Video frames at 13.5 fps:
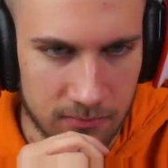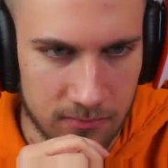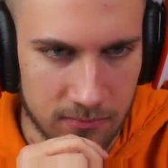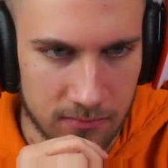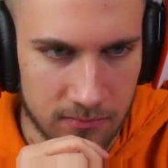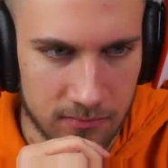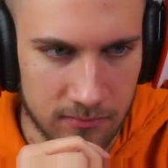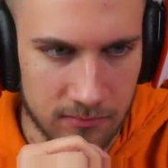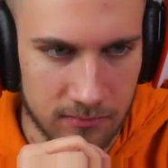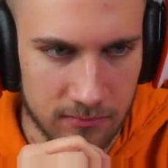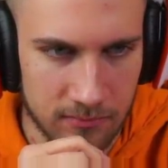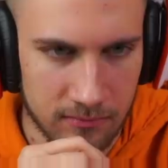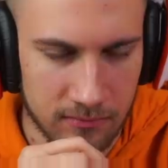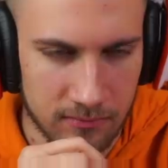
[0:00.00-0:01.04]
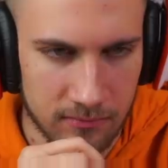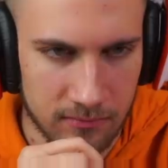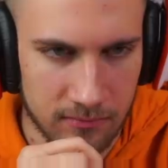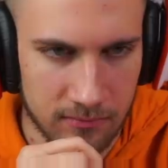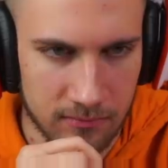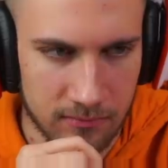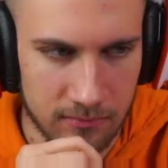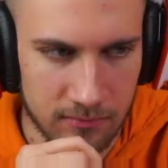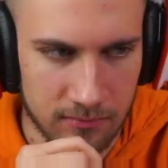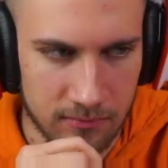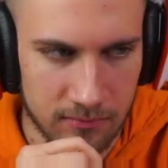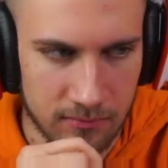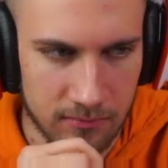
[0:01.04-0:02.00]

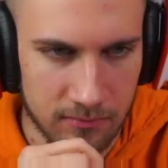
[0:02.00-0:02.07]
No words are spoken by the person on screen.